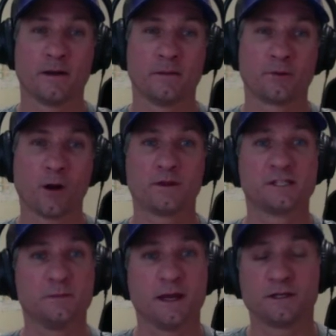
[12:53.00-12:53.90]
promise
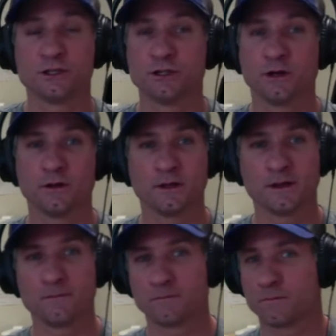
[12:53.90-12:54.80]
he made to Jill,
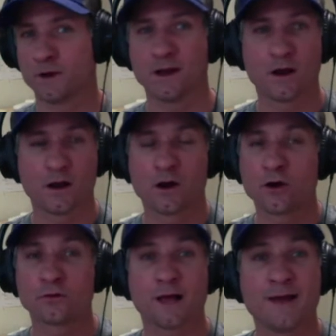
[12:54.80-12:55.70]
right?
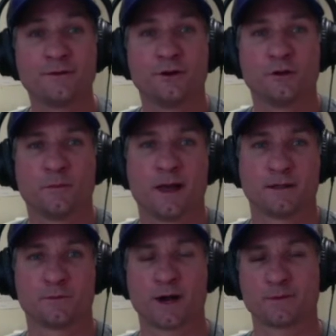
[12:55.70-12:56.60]
Her livelihood
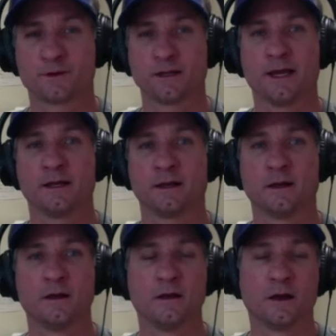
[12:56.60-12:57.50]
depends perhaps on getting
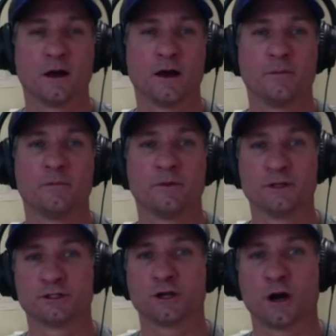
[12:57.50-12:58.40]

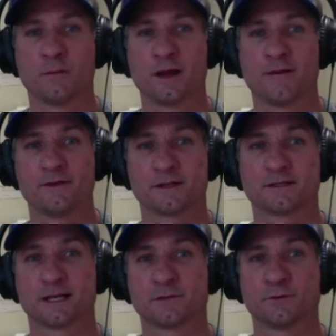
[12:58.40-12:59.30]
this job and having a
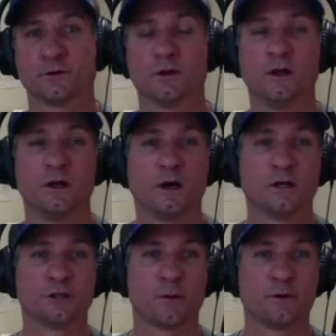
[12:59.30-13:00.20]
successful
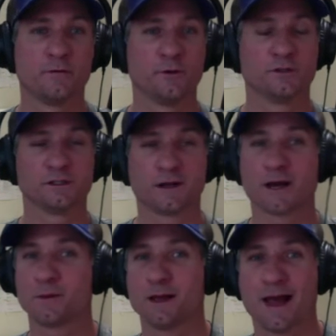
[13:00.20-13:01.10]
job interview. And she's not
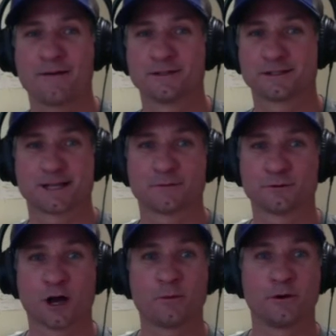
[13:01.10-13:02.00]
going to have a successful
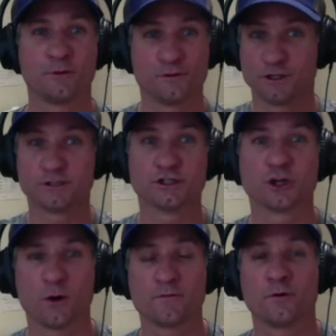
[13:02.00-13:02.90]
job interview if she doesn't
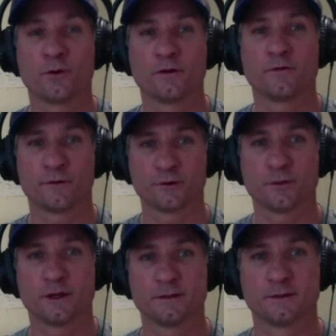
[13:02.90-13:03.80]
show up for it in the first
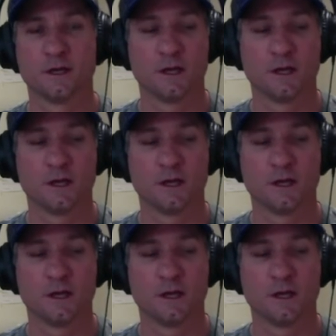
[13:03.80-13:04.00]
place.